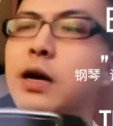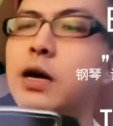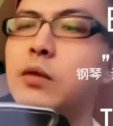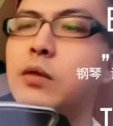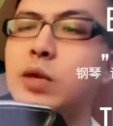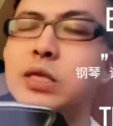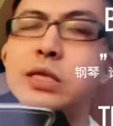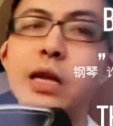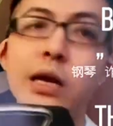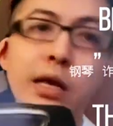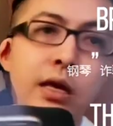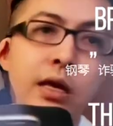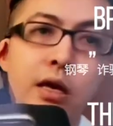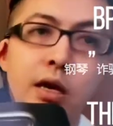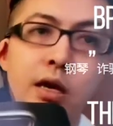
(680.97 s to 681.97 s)

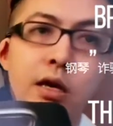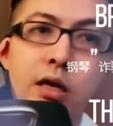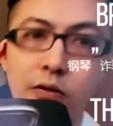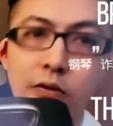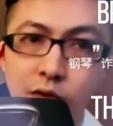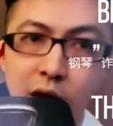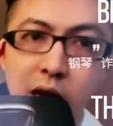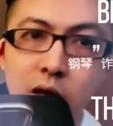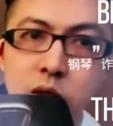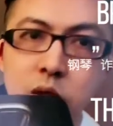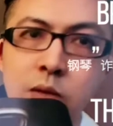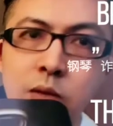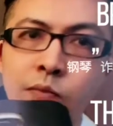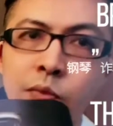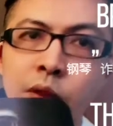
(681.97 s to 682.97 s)
basically
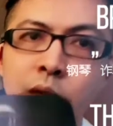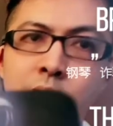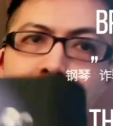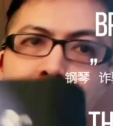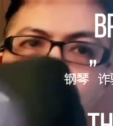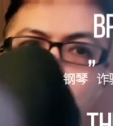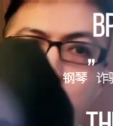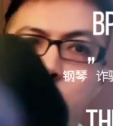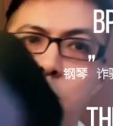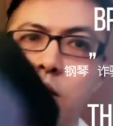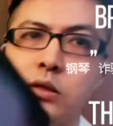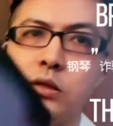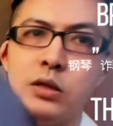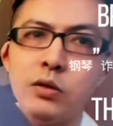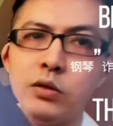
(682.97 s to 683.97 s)
effects, and
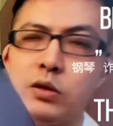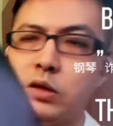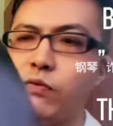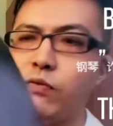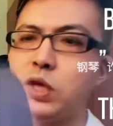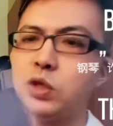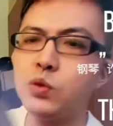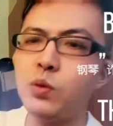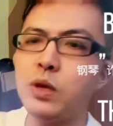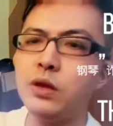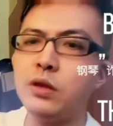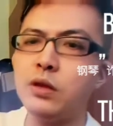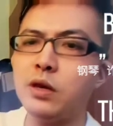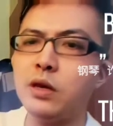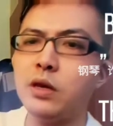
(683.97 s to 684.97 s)
the difference
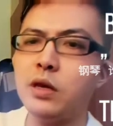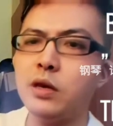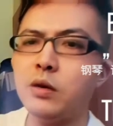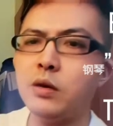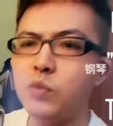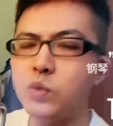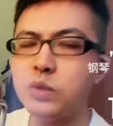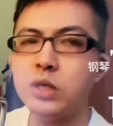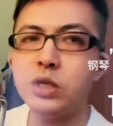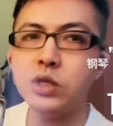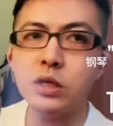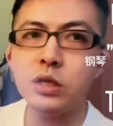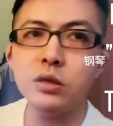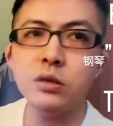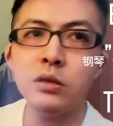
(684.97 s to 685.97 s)
with the
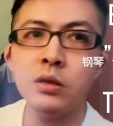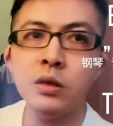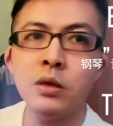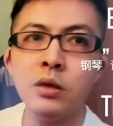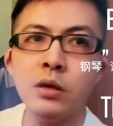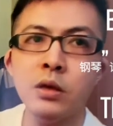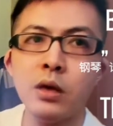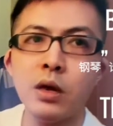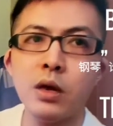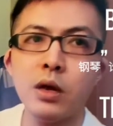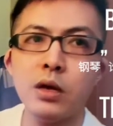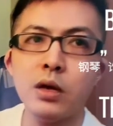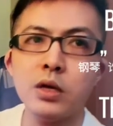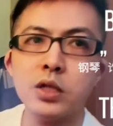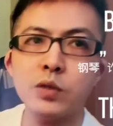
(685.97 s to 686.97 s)
musician
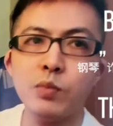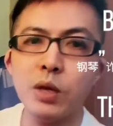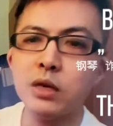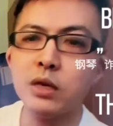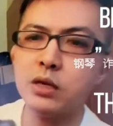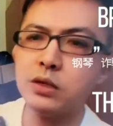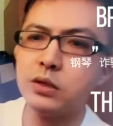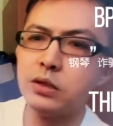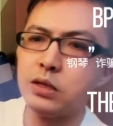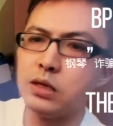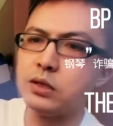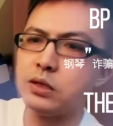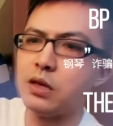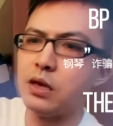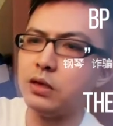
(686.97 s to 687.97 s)
speakers
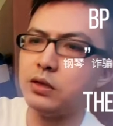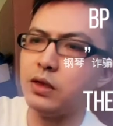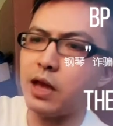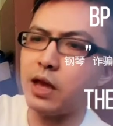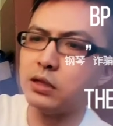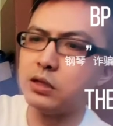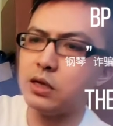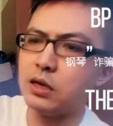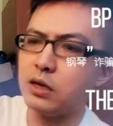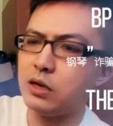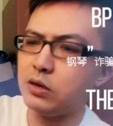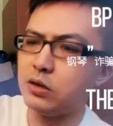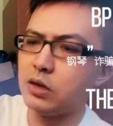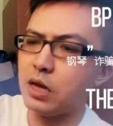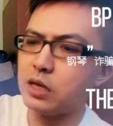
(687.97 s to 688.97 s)
is that
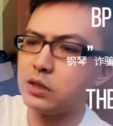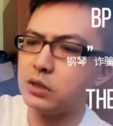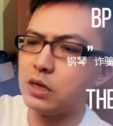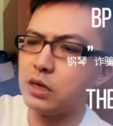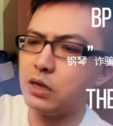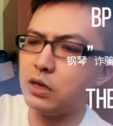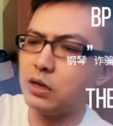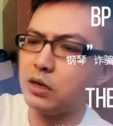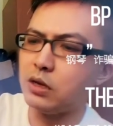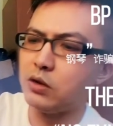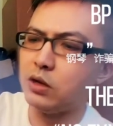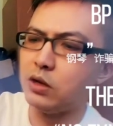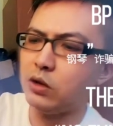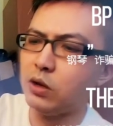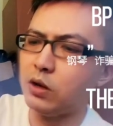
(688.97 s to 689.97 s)
there's a
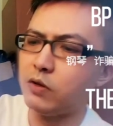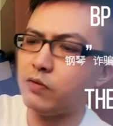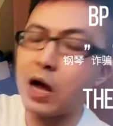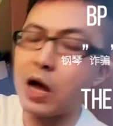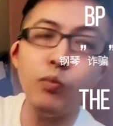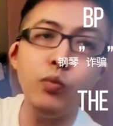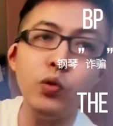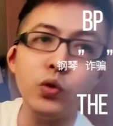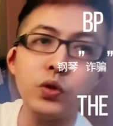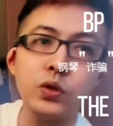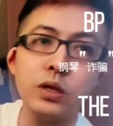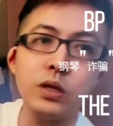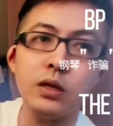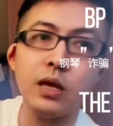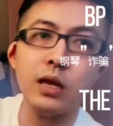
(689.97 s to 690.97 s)
lot of
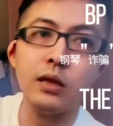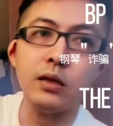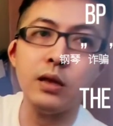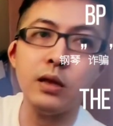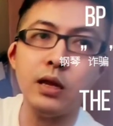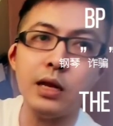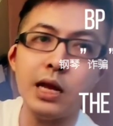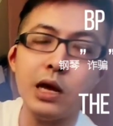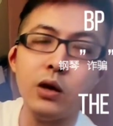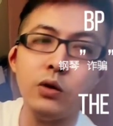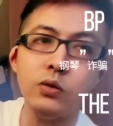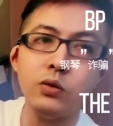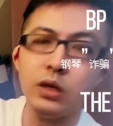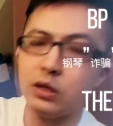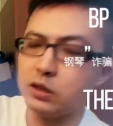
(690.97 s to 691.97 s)
outputs that
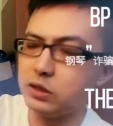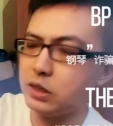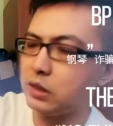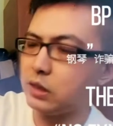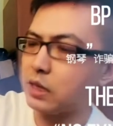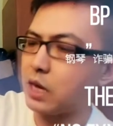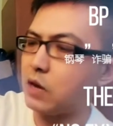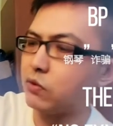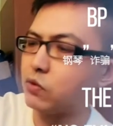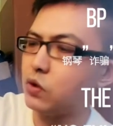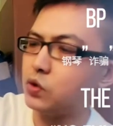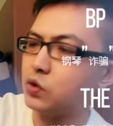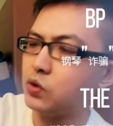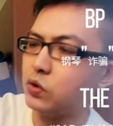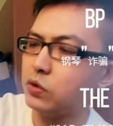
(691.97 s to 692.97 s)
allow a certain kind of
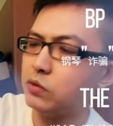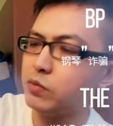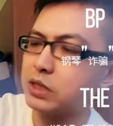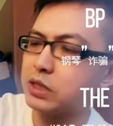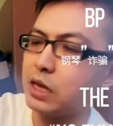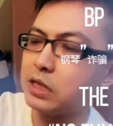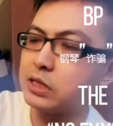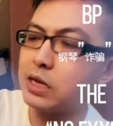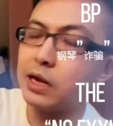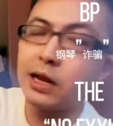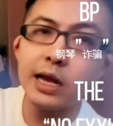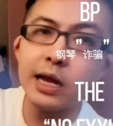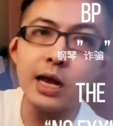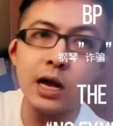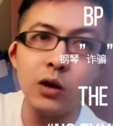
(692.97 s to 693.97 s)
control. Basically, it's a
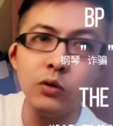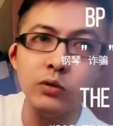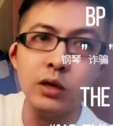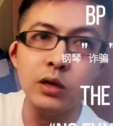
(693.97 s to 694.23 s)
line out.